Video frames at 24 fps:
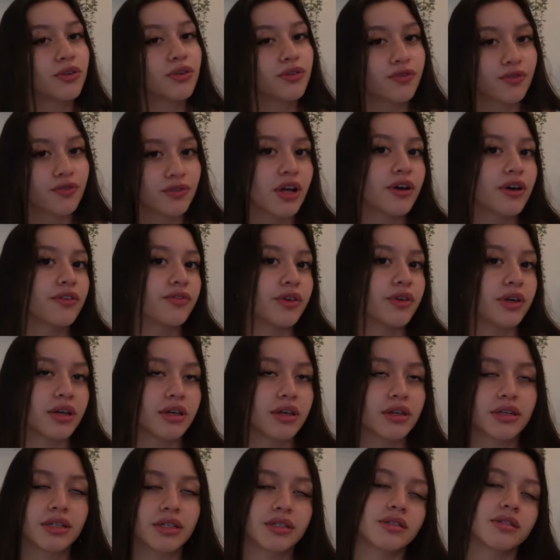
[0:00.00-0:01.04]

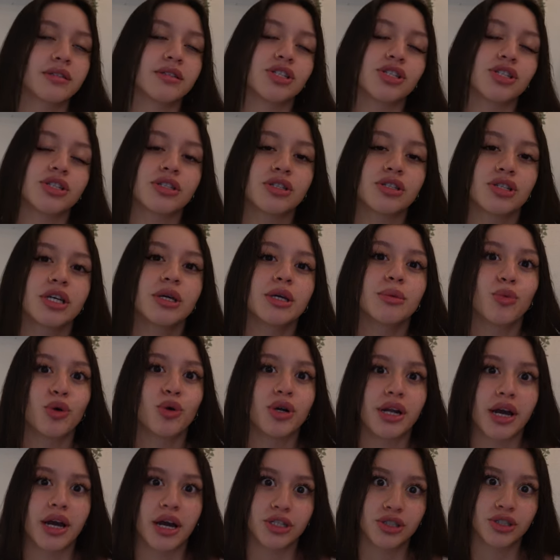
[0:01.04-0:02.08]
fluffing and just looking more
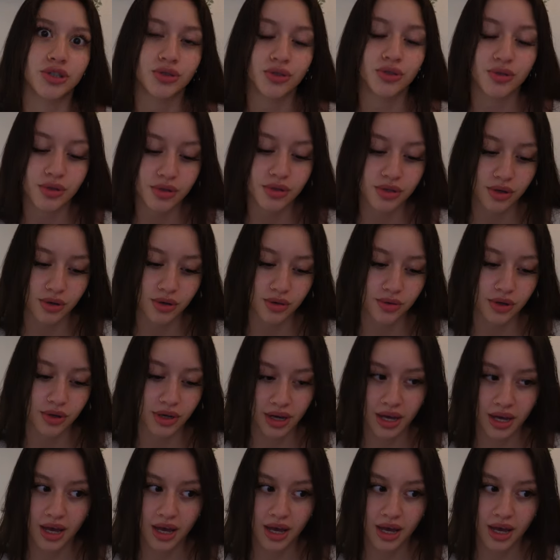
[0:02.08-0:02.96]
natural, so